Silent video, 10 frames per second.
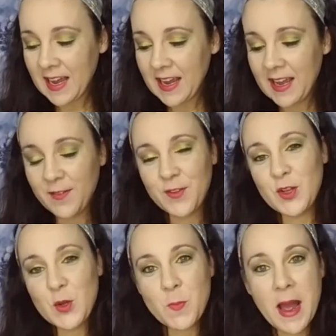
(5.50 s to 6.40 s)
I have for
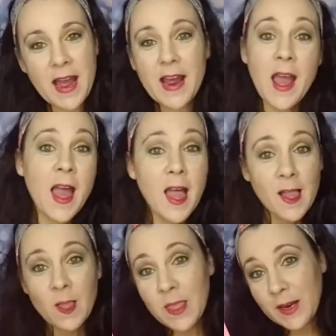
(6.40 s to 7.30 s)
you my
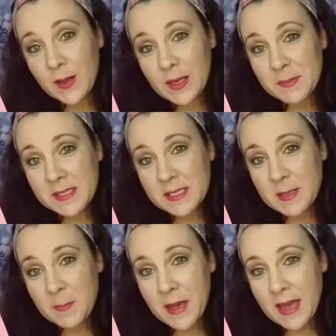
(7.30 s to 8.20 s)
little
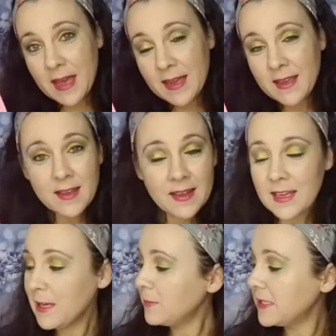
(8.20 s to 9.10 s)
Ipsy bag.
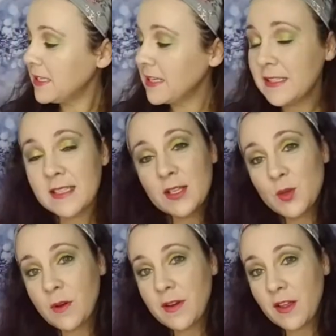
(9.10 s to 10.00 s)
Ipsy is
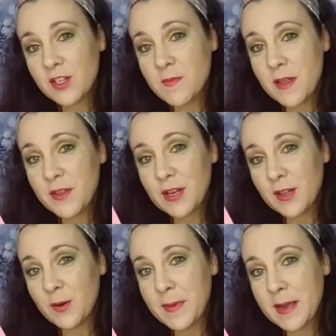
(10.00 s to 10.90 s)
$12 a month. You get a
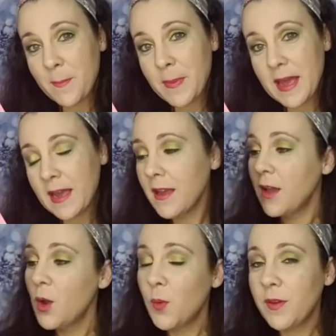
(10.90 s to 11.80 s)
little makeup bag
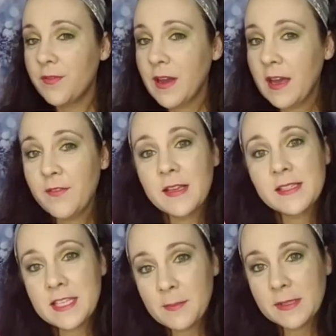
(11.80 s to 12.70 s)
with five
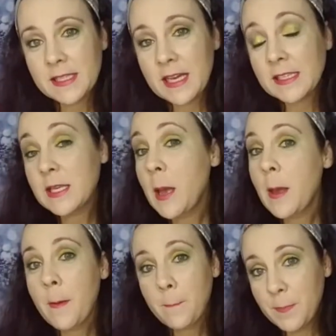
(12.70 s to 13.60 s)
sample size
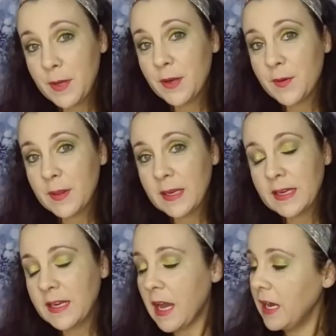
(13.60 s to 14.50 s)
beauty
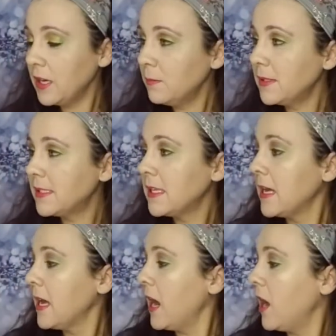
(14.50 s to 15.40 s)
related items.
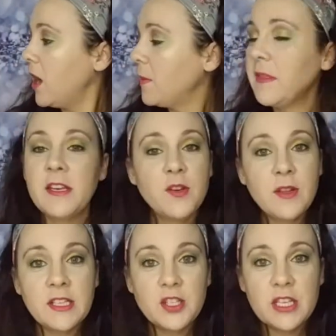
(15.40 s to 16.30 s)
Um, and they do
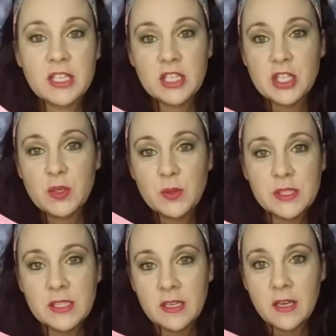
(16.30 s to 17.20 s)
let you get to
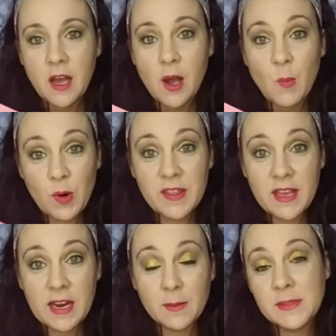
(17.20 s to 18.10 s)
choose um, one of
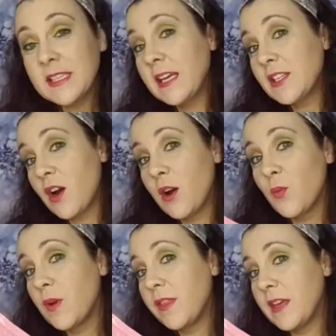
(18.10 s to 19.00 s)
the items that are
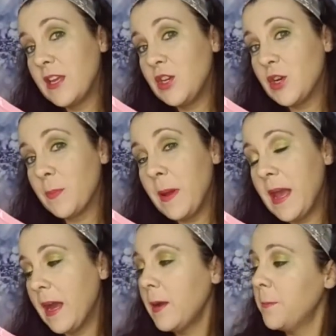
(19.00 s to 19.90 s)
within your
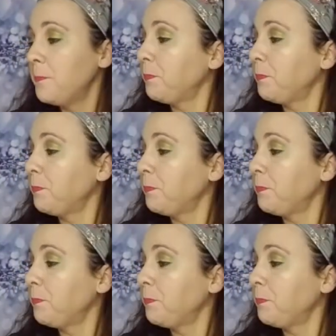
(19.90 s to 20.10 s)
bag.